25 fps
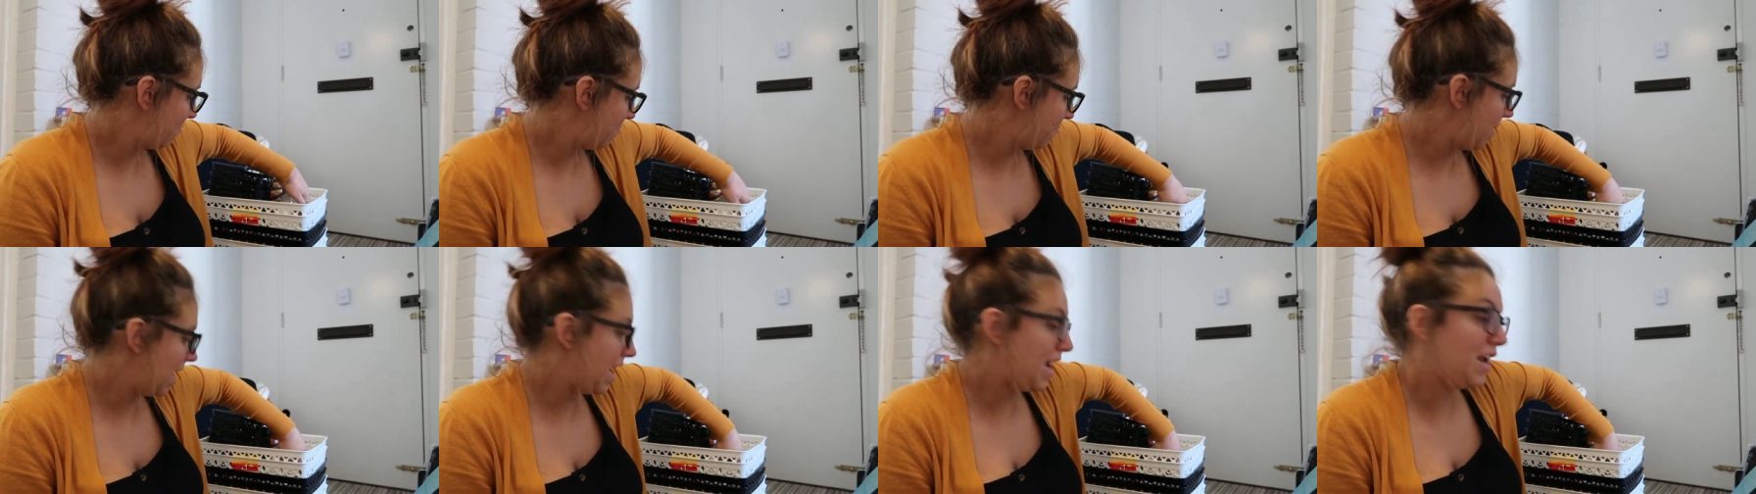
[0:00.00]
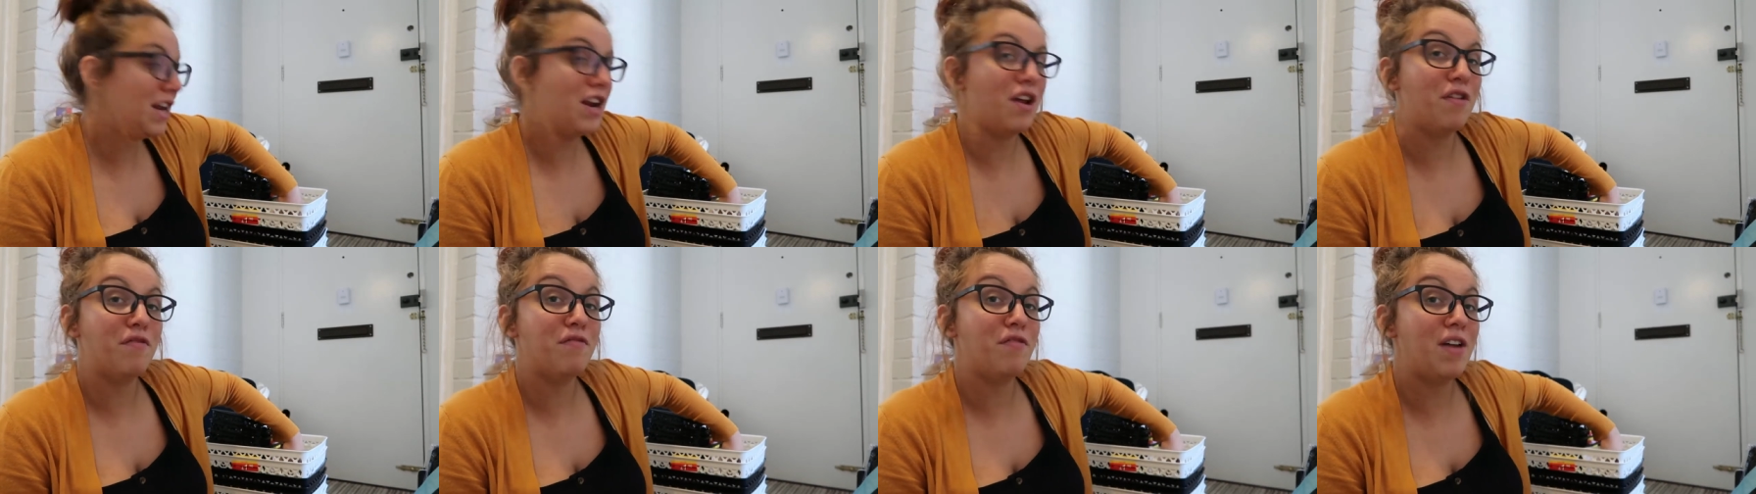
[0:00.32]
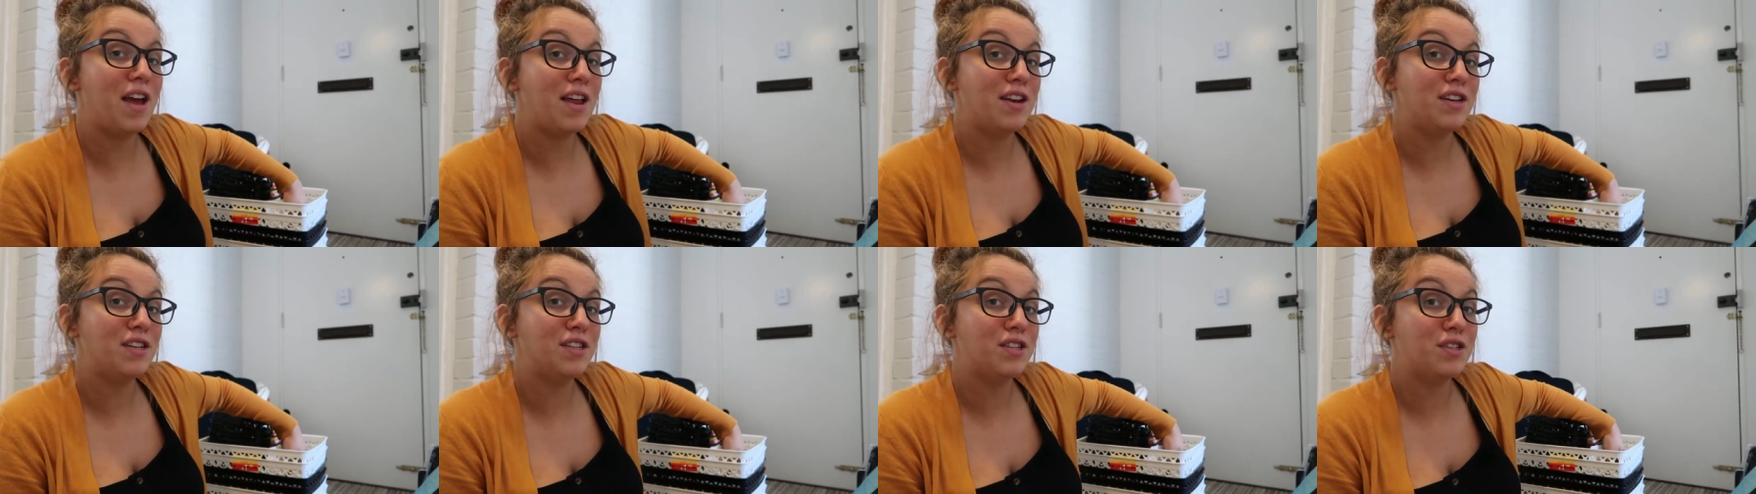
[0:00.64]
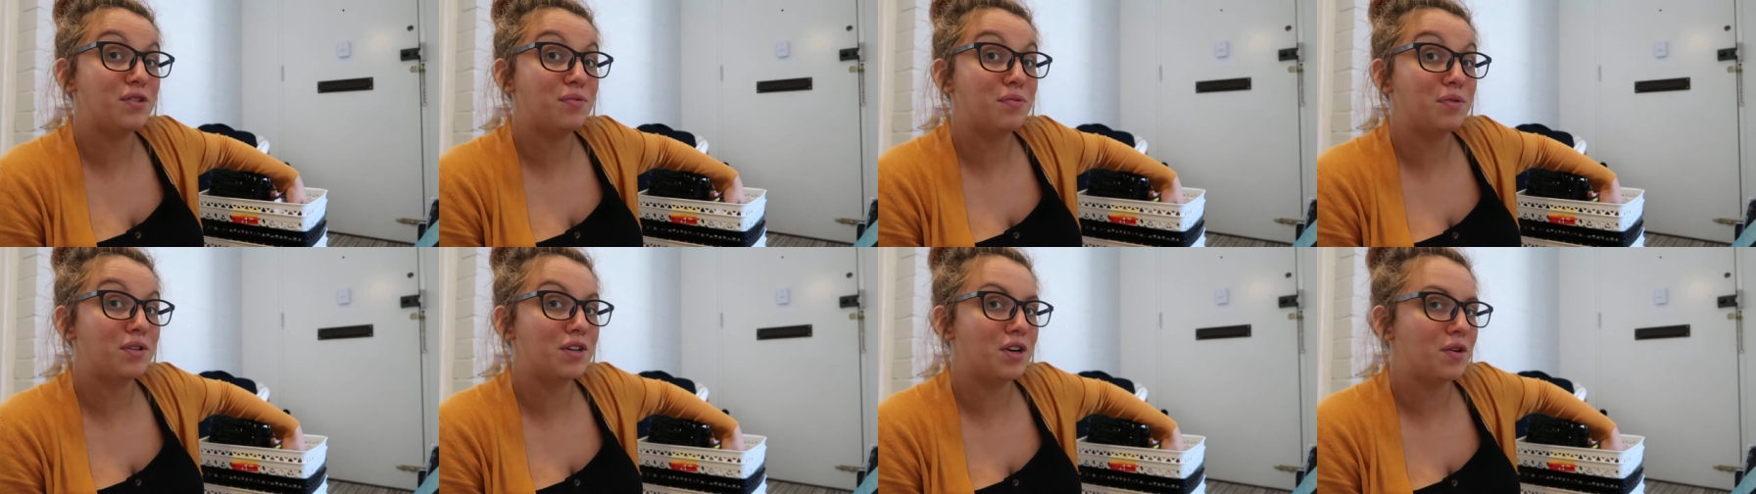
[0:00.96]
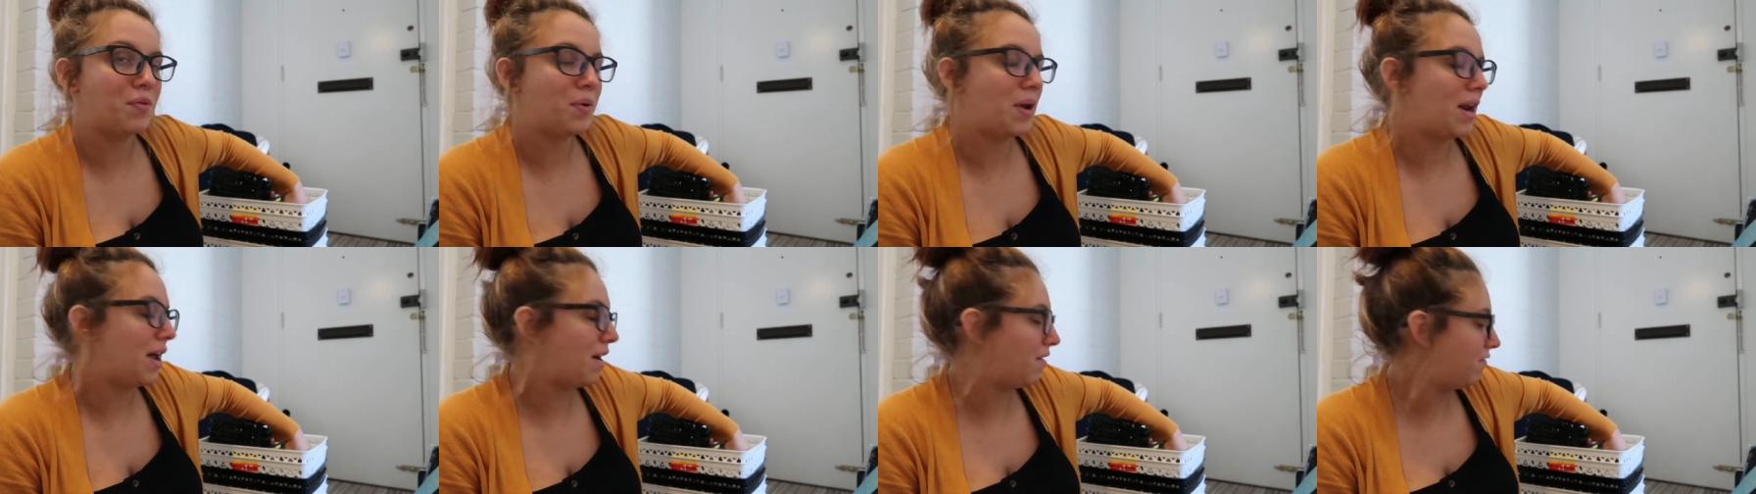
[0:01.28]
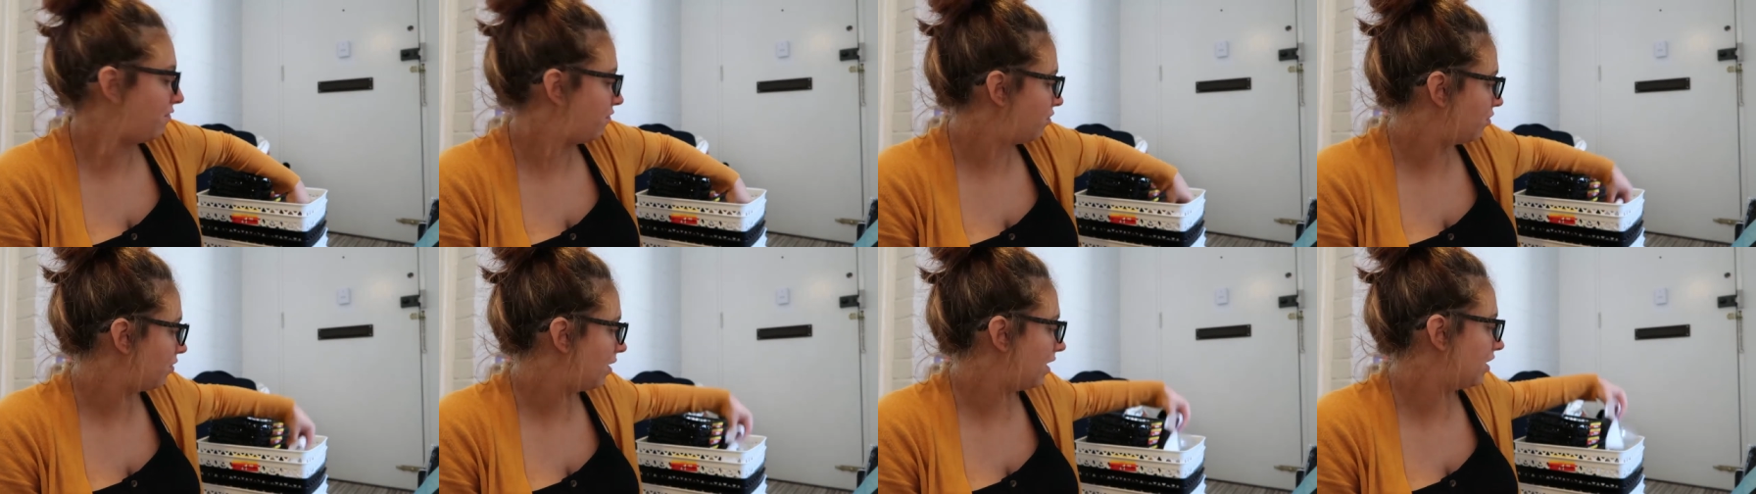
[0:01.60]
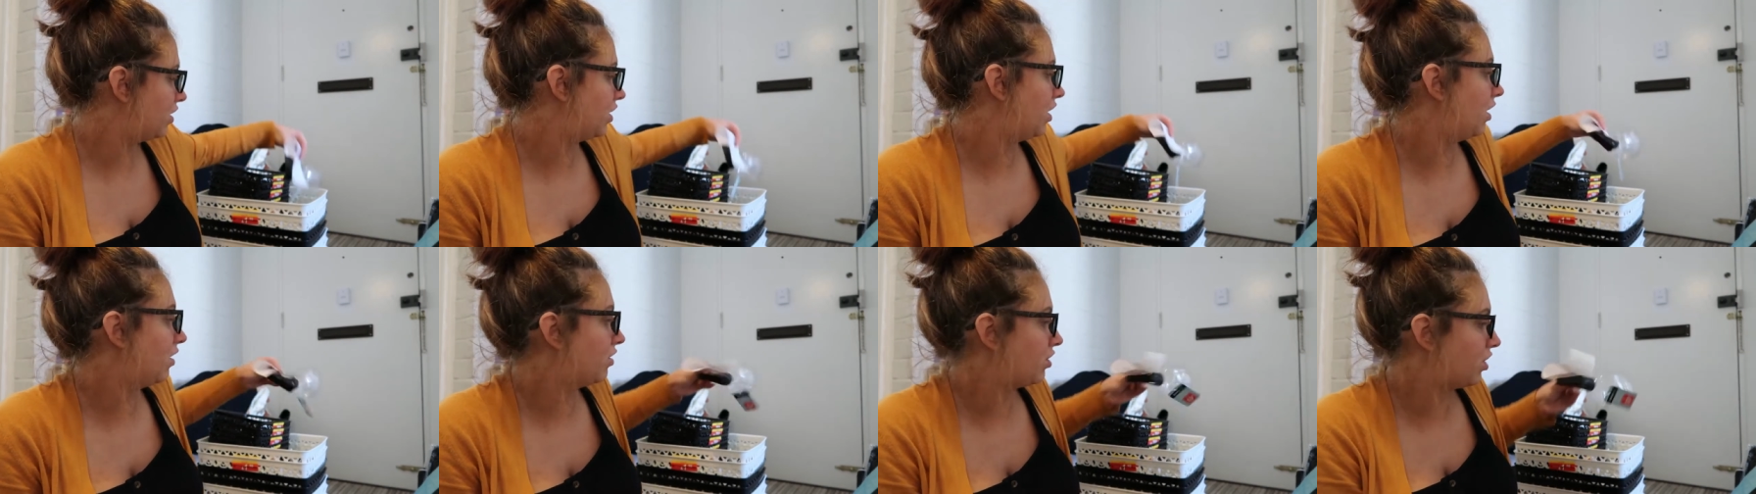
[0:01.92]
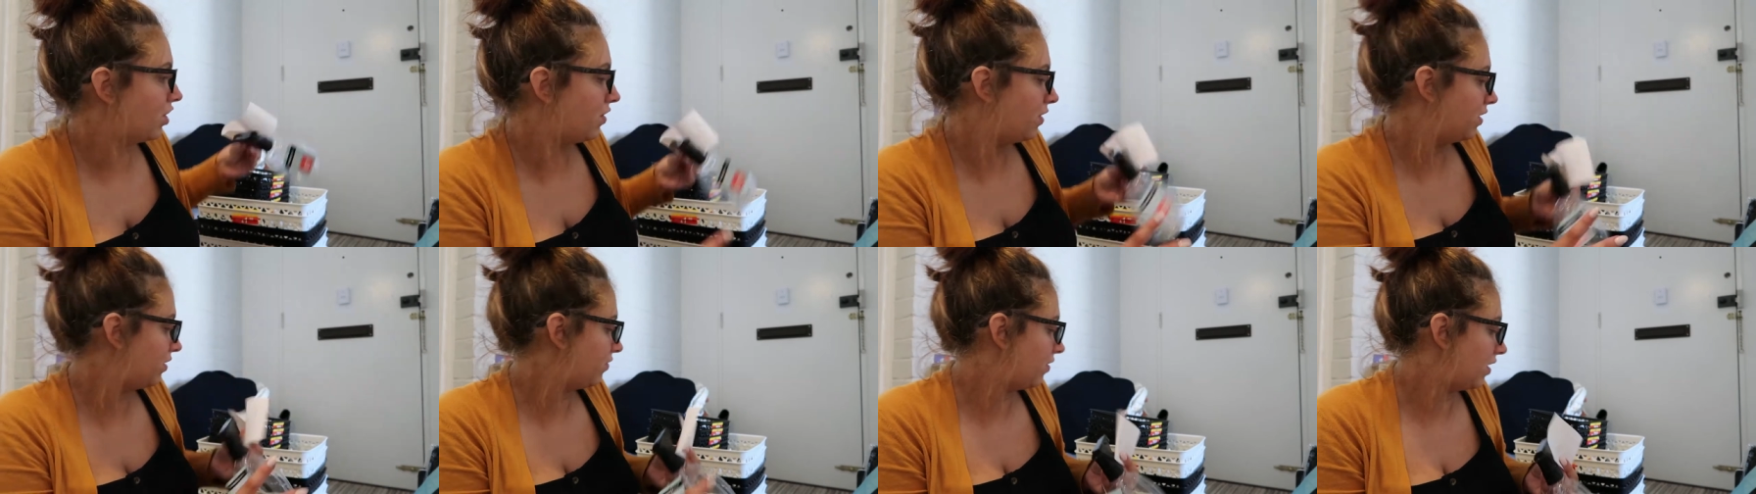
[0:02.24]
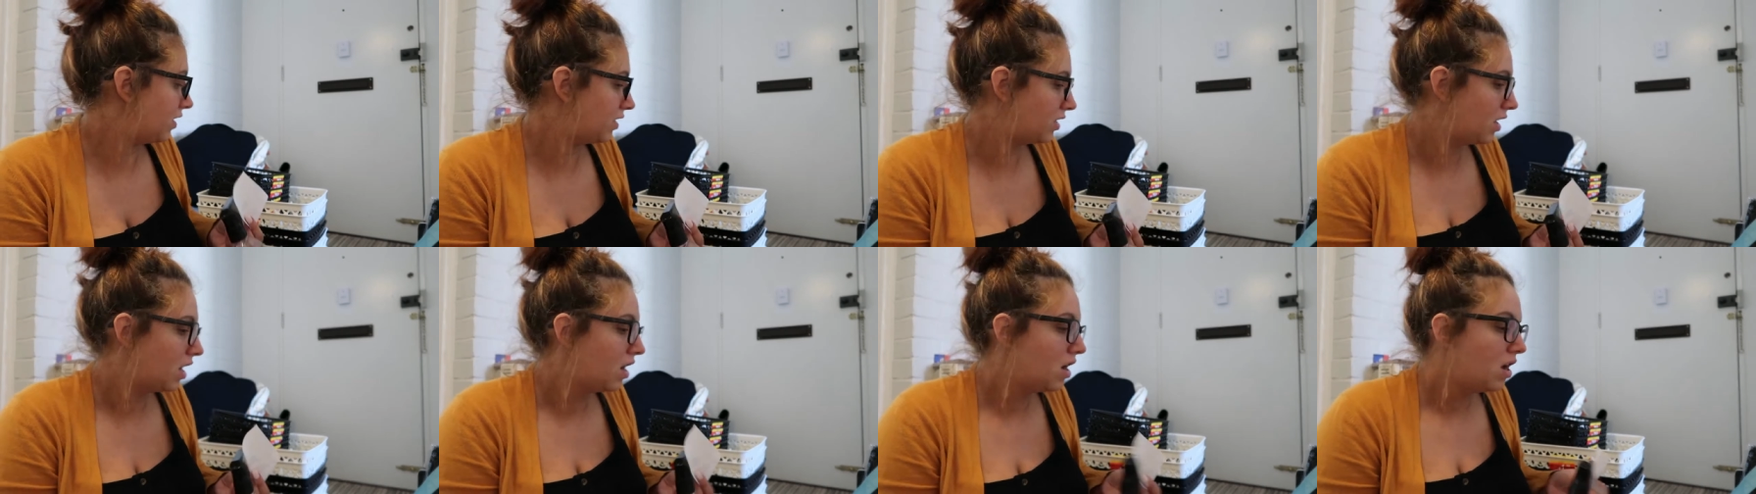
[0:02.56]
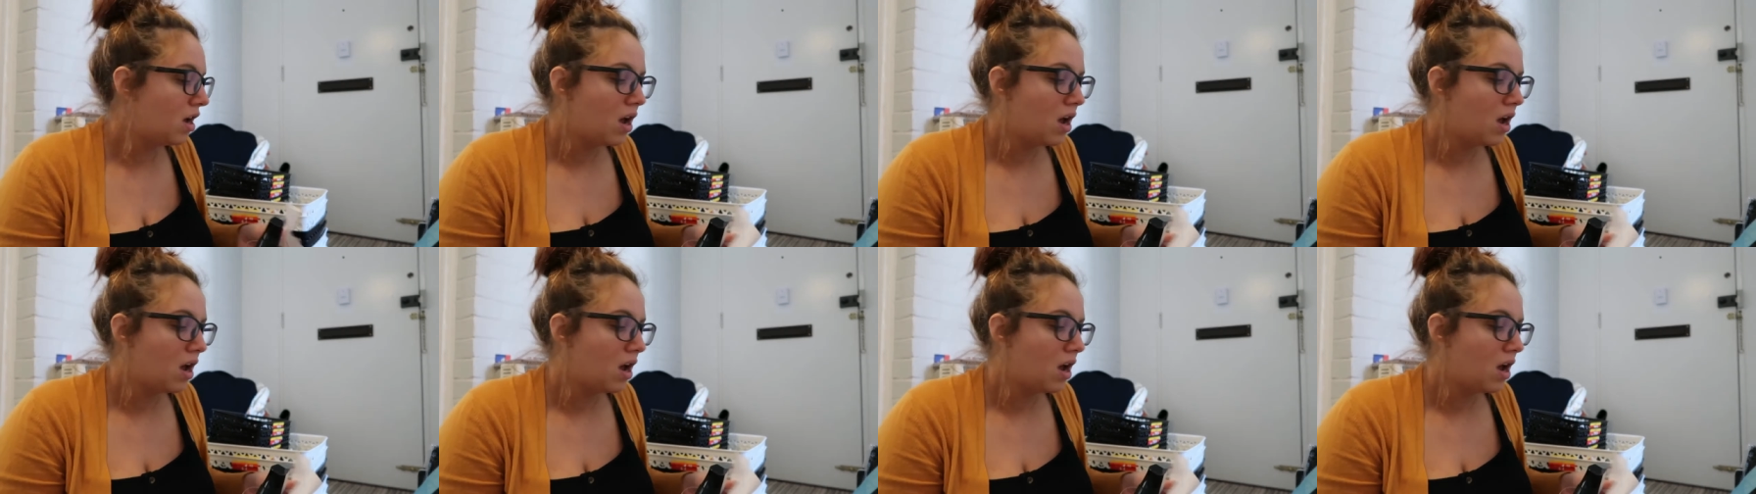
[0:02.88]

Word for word: the main event, which I went out for, actually I'll show you this first.